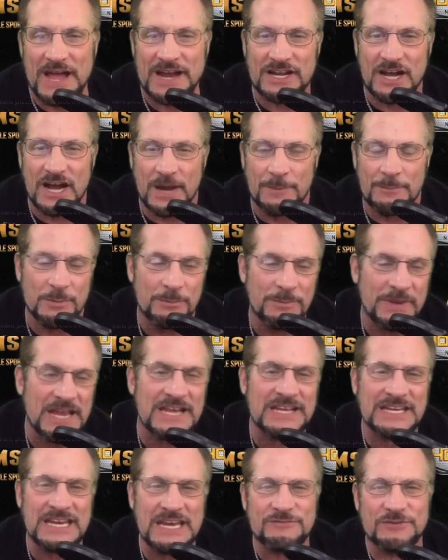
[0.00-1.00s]
But me and
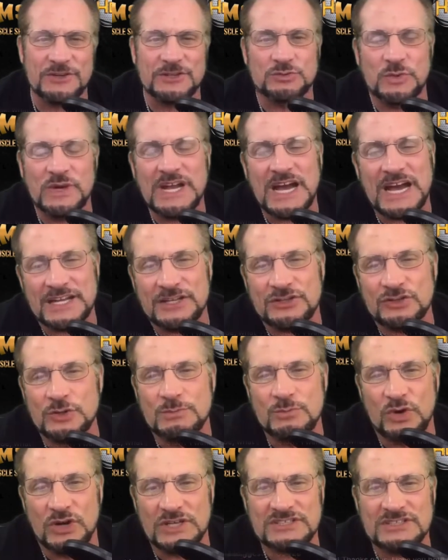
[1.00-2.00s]
Kephas, we got to do more
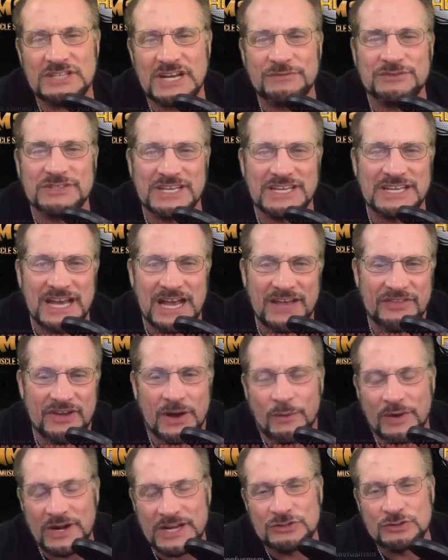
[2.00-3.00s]
stuff together. I want to
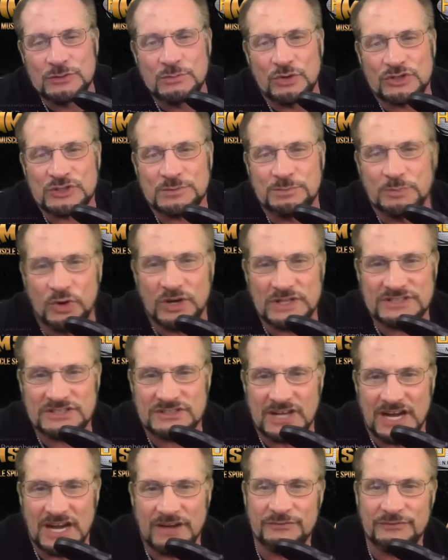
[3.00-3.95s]
do more sports stuff.